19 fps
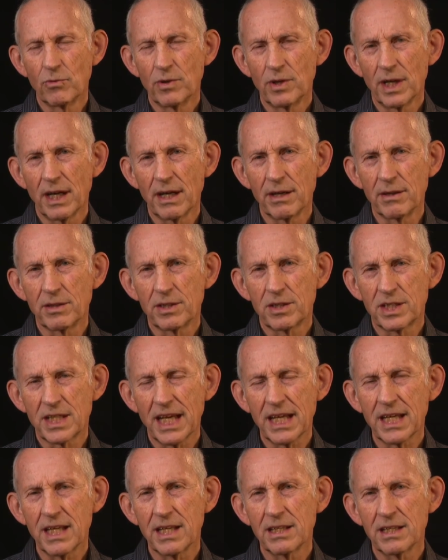
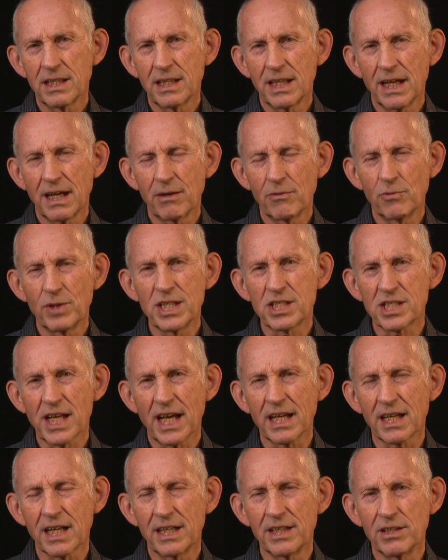
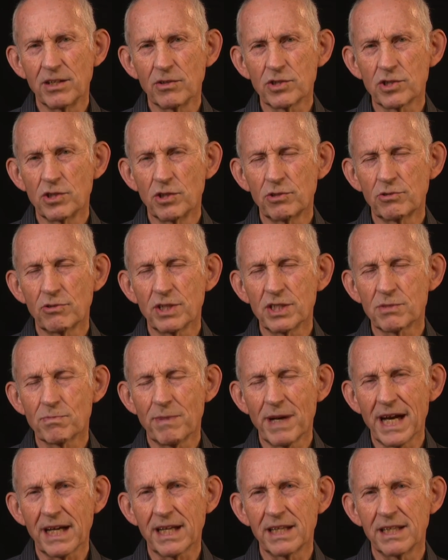recycling those nutrients
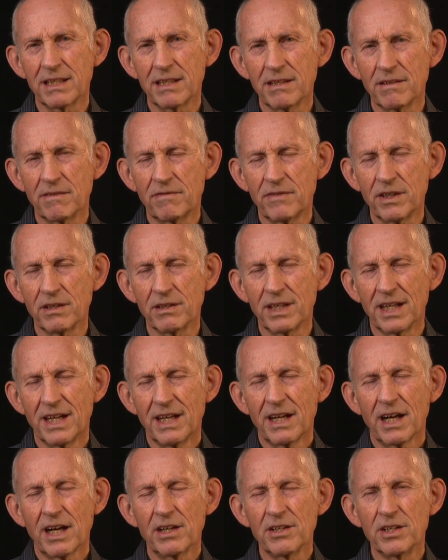back into the field
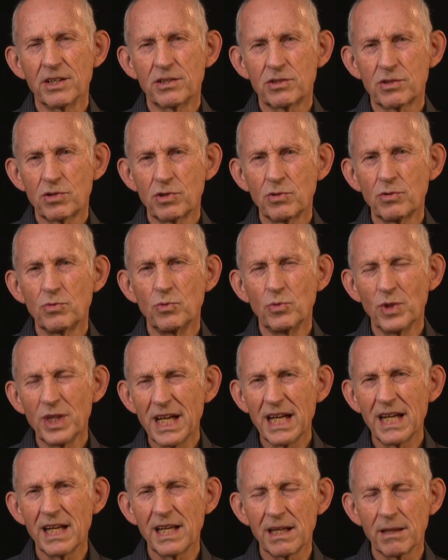are the two
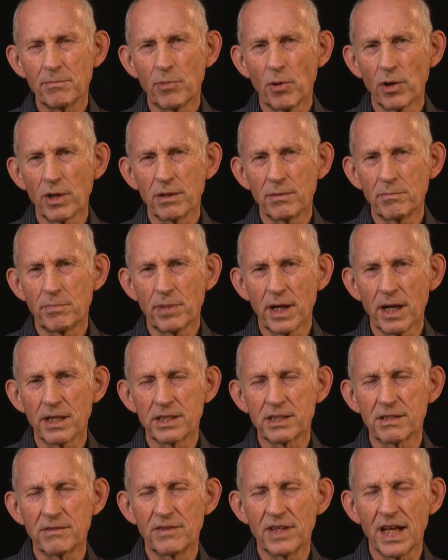really important
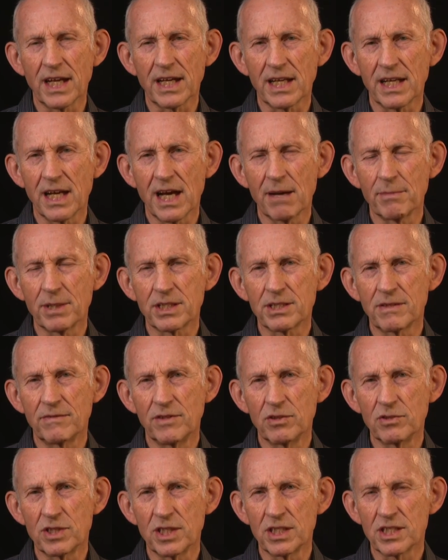parts of the economics of
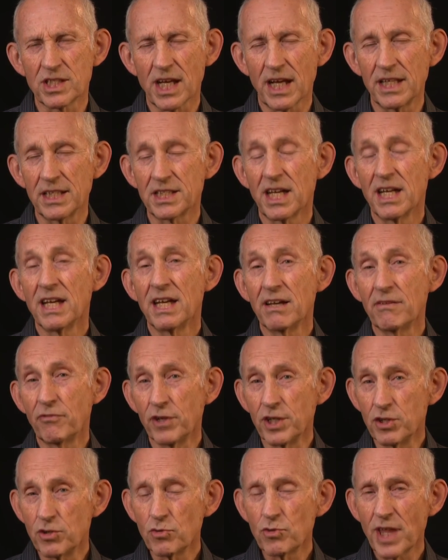using silage. If
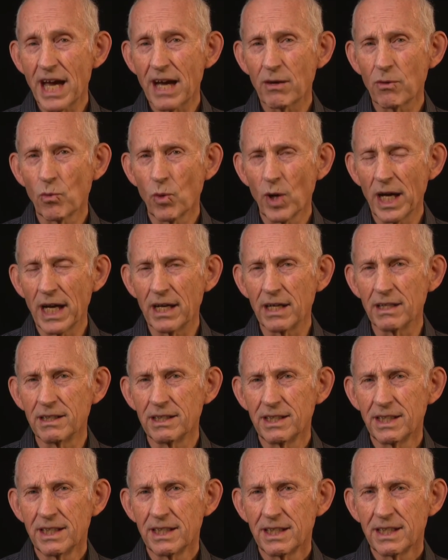we do that well,
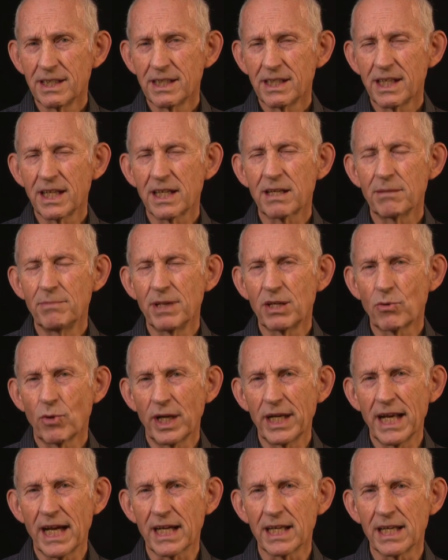it can be
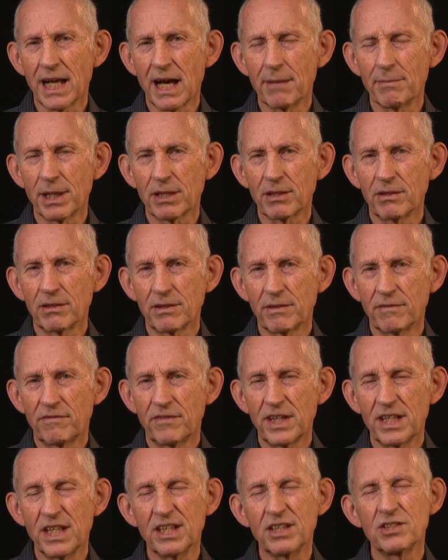quite economical to
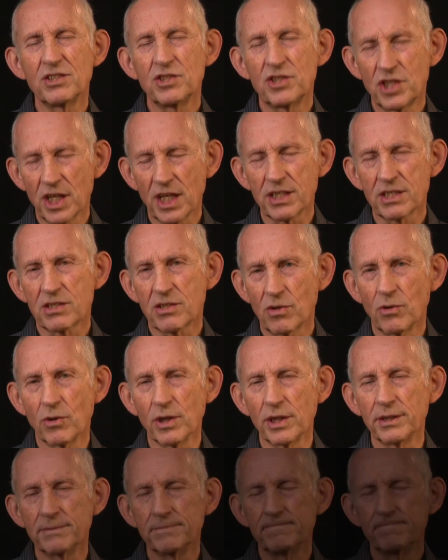feeding just corn.